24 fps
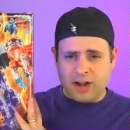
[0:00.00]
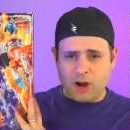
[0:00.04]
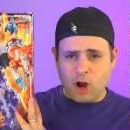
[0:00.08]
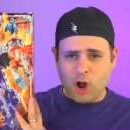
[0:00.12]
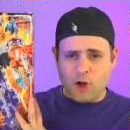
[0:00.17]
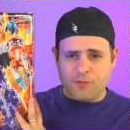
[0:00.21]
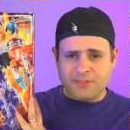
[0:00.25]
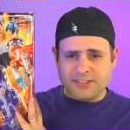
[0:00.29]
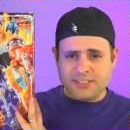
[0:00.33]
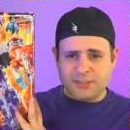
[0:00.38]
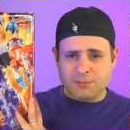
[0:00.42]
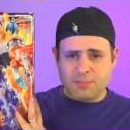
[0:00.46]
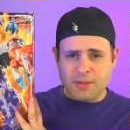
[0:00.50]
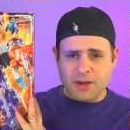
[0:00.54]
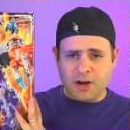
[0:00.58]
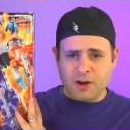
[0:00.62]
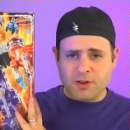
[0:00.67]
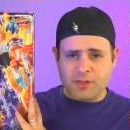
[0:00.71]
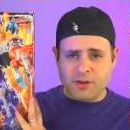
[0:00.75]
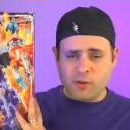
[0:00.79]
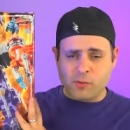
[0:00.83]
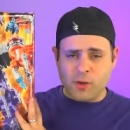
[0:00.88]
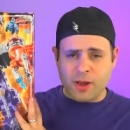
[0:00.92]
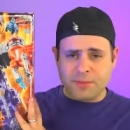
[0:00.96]
don't know if it's me
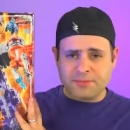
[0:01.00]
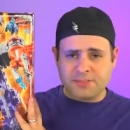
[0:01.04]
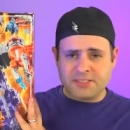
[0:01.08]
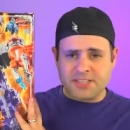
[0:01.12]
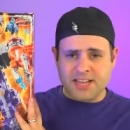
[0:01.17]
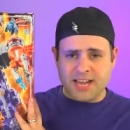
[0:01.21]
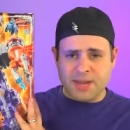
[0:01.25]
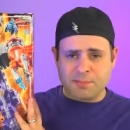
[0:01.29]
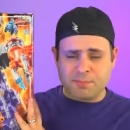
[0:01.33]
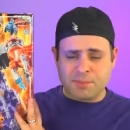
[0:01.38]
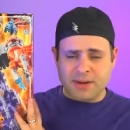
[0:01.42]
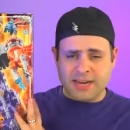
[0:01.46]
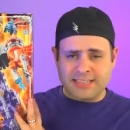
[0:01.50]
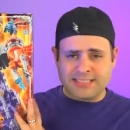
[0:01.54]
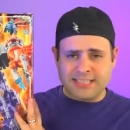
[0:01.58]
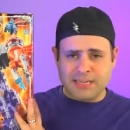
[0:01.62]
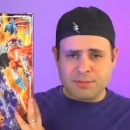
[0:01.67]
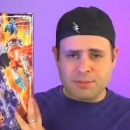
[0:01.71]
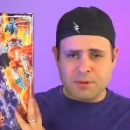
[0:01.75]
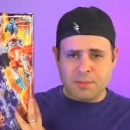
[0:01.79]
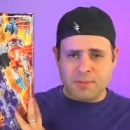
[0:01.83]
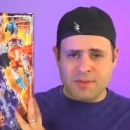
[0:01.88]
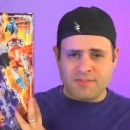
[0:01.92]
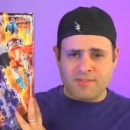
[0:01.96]
or their website, but I
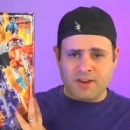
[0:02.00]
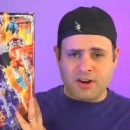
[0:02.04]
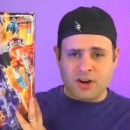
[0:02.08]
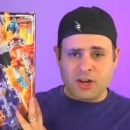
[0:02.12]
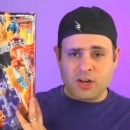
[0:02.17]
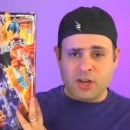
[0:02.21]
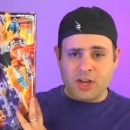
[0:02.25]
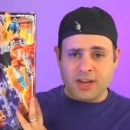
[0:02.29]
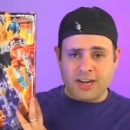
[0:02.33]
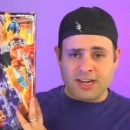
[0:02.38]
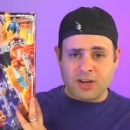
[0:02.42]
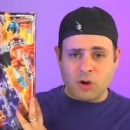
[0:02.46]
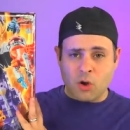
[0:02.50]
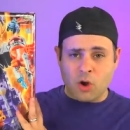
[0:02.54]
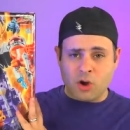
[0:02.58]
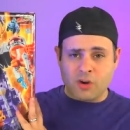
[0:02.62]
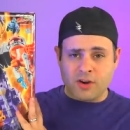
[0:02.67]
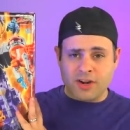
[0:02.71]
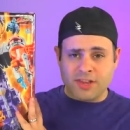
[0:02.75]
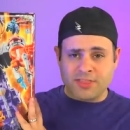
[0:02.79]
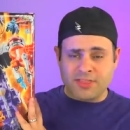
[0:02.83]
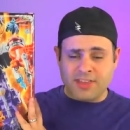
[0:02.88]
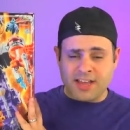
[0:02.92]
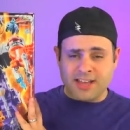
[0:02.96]
seem to be very good at
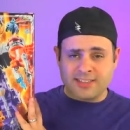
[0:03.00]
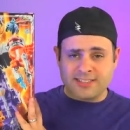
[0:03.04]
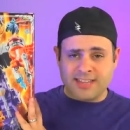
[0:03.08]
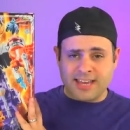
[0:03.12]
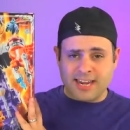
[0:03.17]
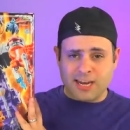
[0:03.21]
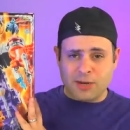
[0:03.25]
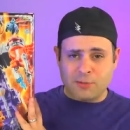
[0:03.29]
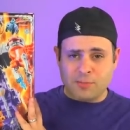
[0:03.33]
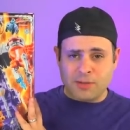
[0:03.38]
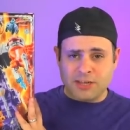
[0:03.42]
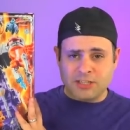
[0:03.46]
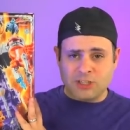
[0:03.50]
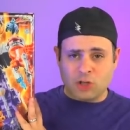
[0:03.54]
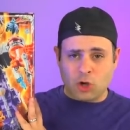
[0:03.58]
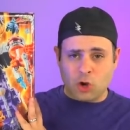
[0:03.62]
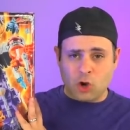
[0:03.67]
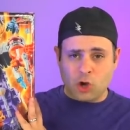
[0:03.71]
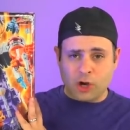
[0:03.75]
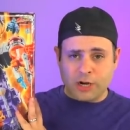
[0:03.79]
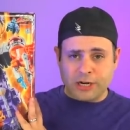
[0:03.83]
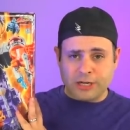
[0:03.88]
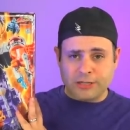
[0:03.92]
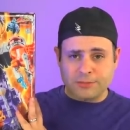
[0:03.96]
ordering things I didn't mean to
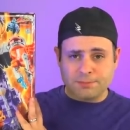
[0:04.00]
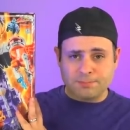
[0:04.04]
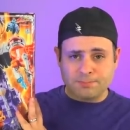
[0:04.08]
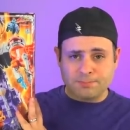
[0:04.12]
order.